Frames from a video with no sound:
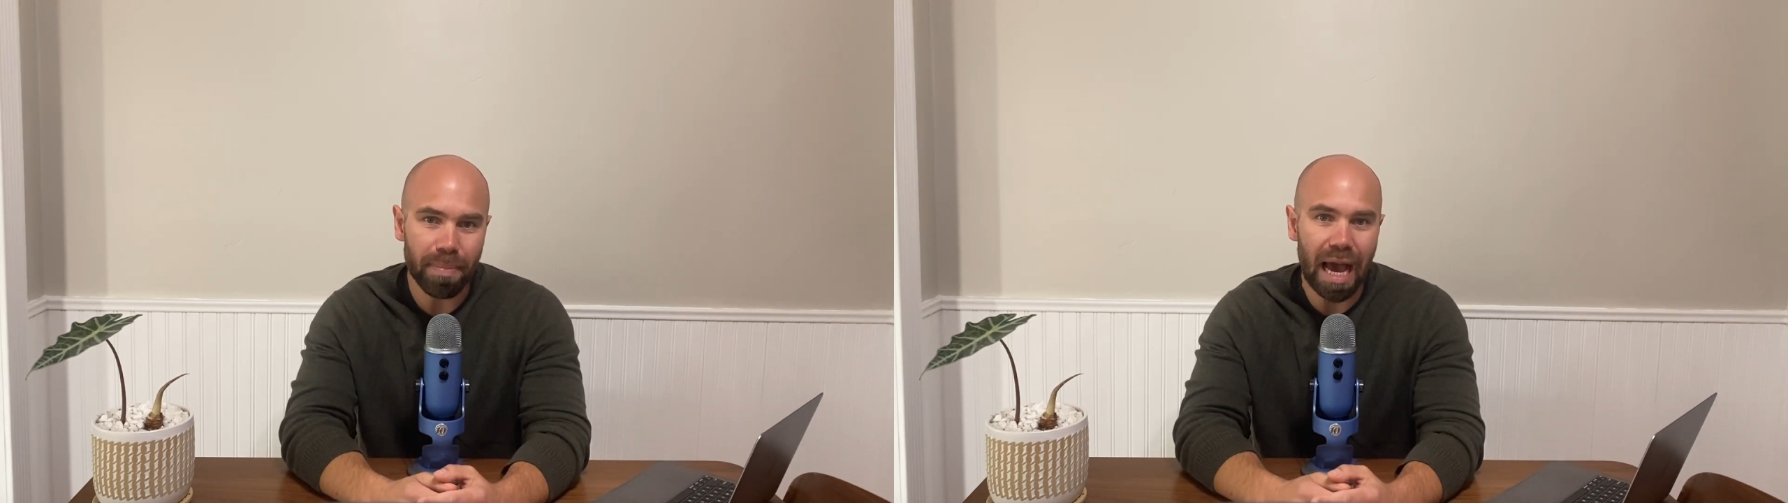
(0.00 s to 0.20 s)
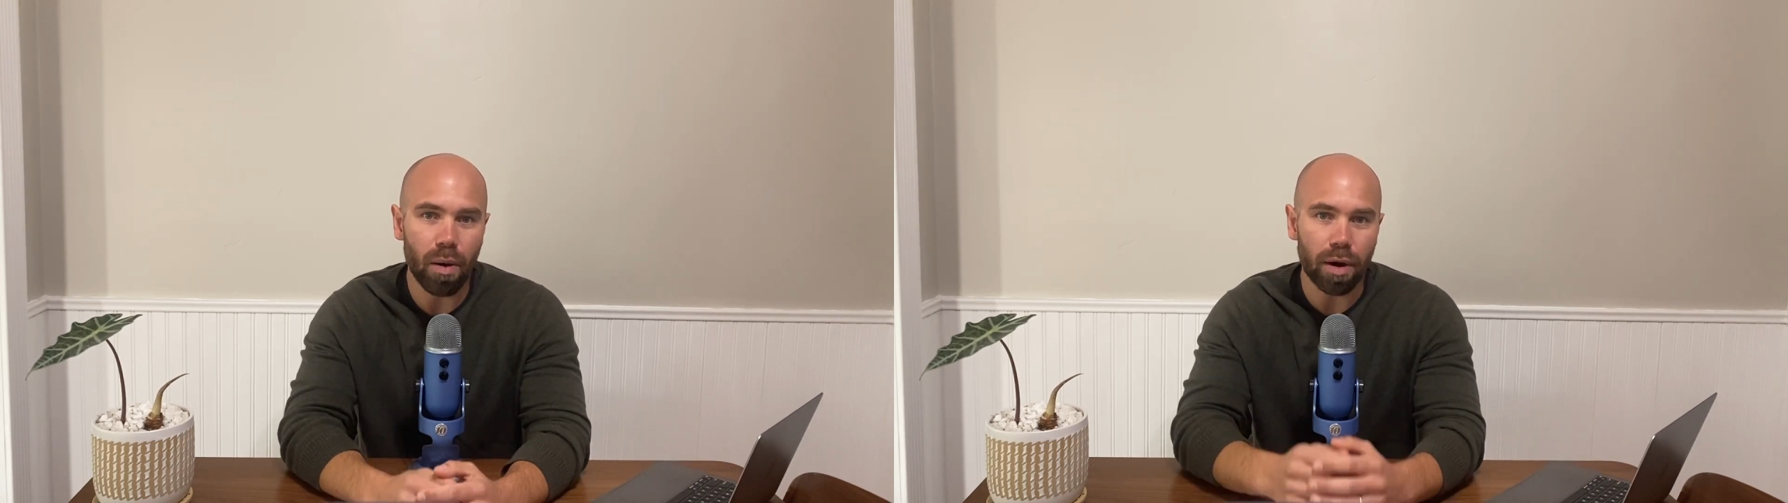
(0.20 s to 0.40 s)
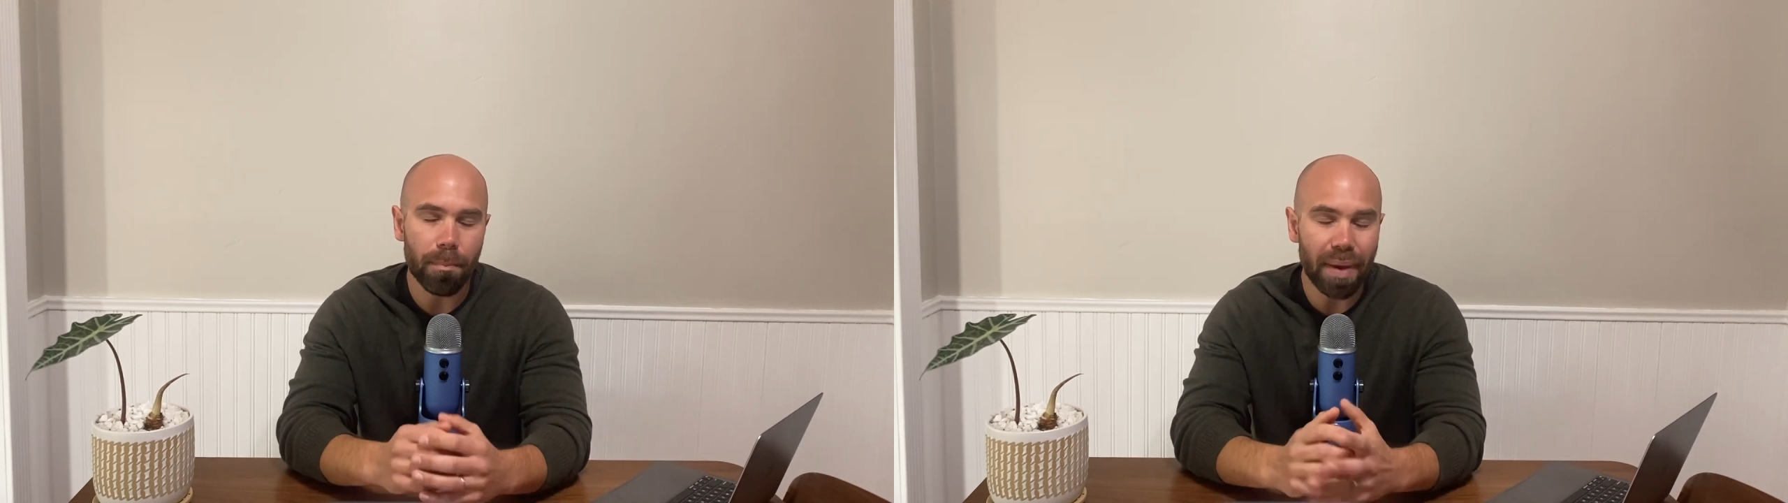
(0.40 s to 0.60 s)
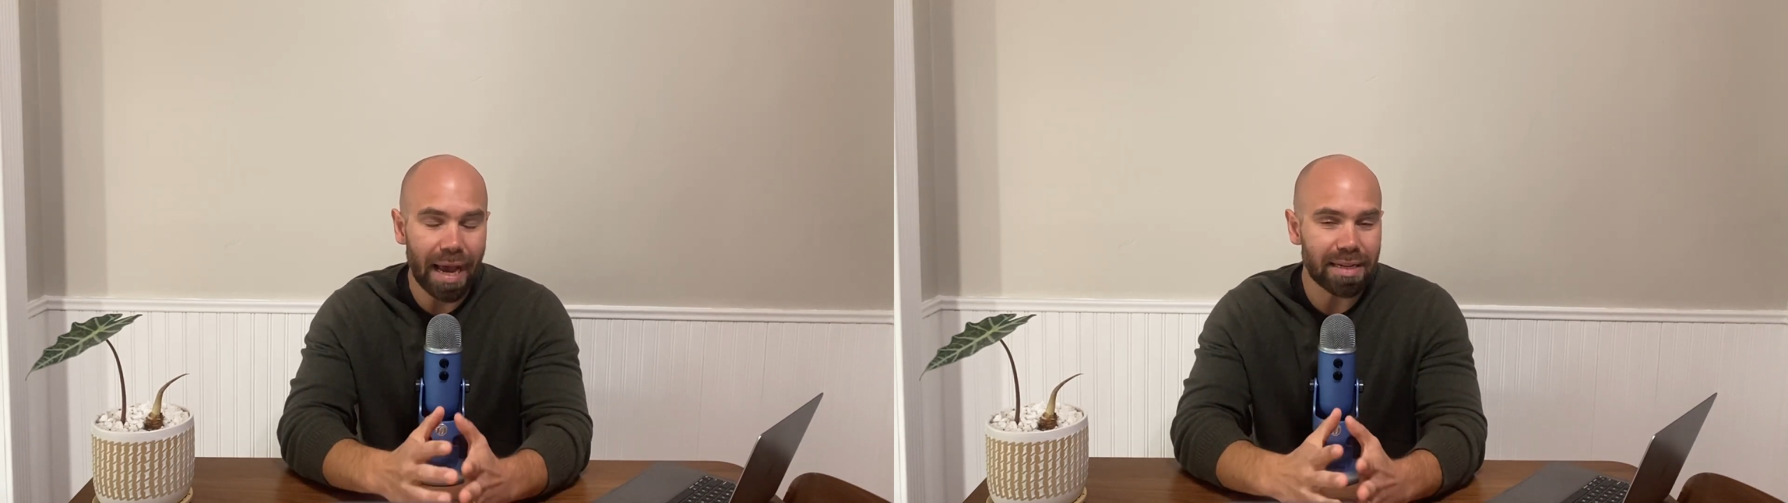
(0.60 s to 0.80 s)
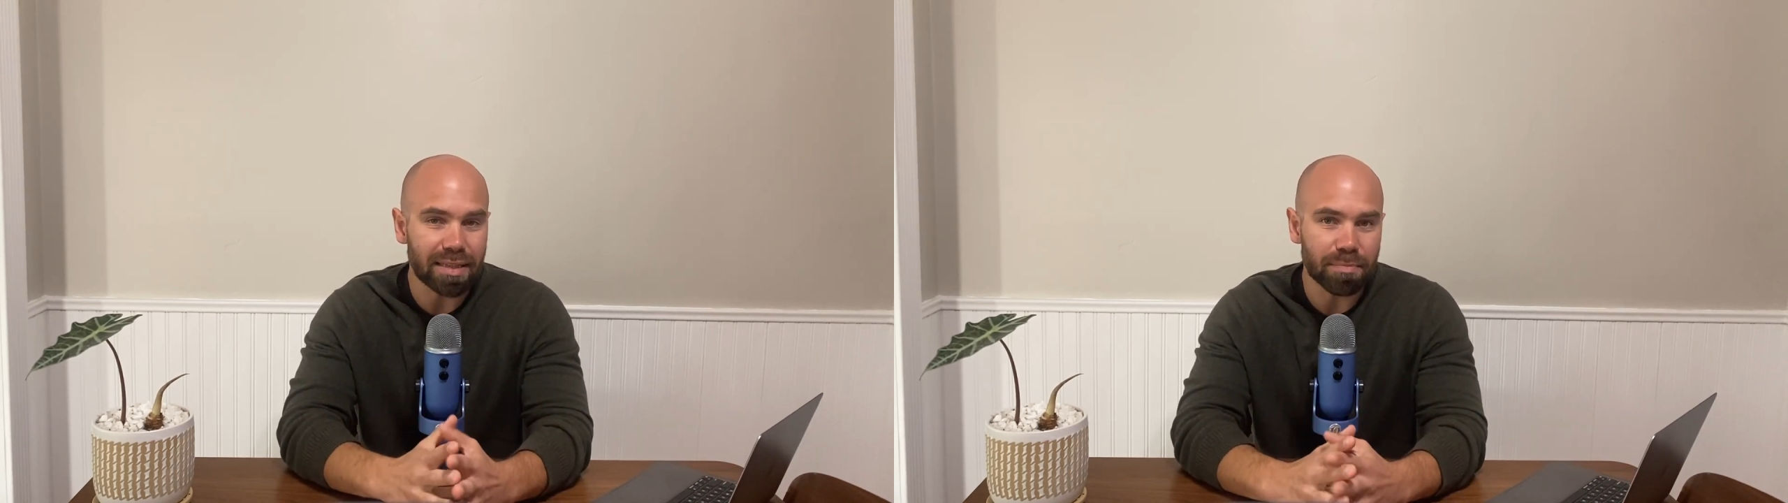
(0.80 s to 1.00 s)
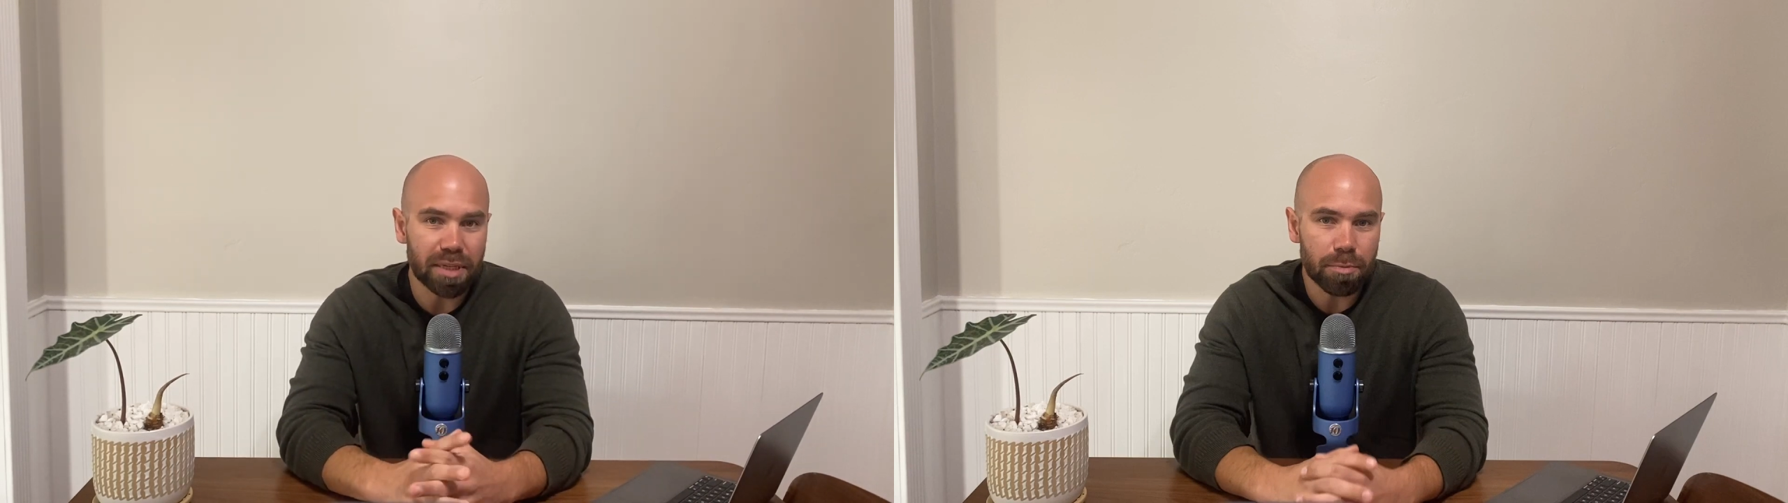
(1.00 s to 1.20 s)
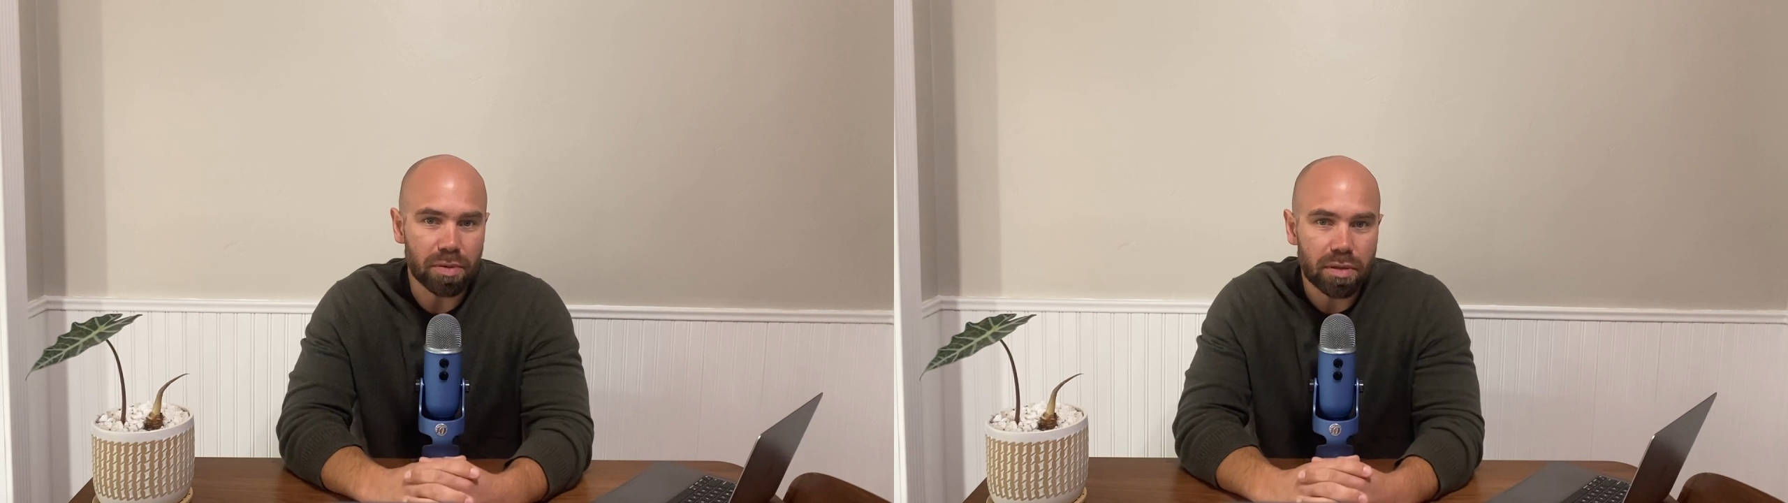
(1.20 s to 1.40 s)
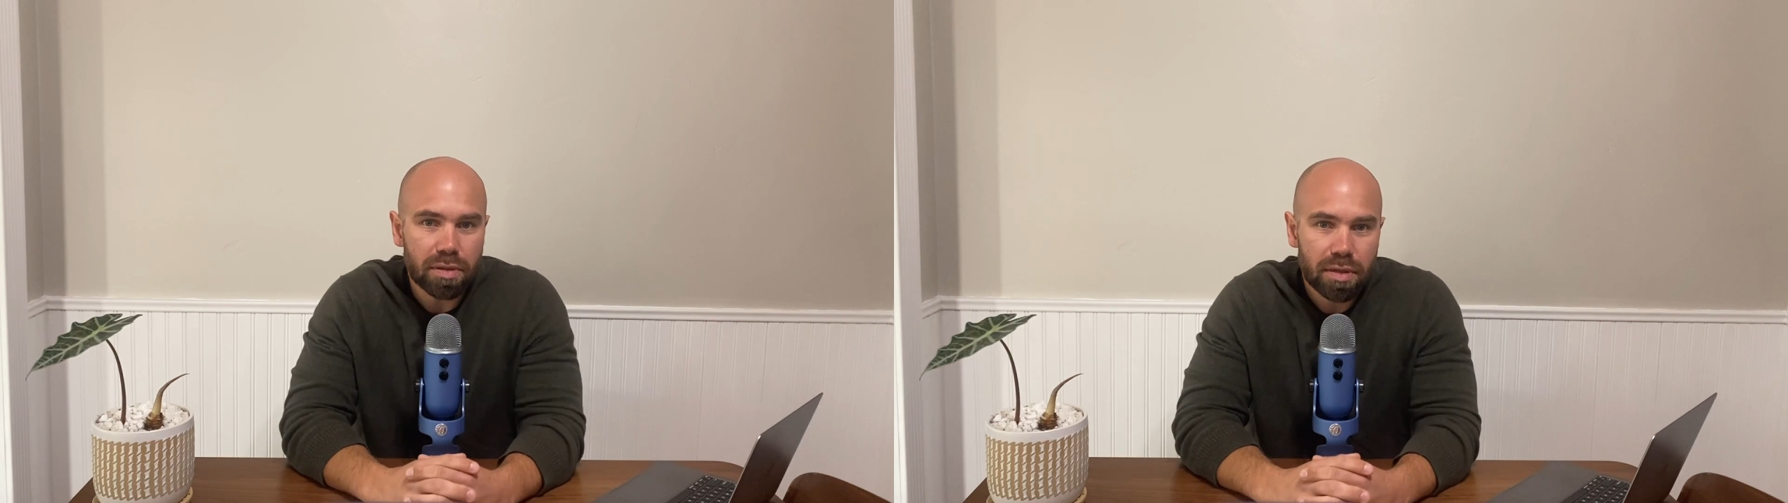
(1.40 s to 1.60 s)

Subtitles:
power back to the people.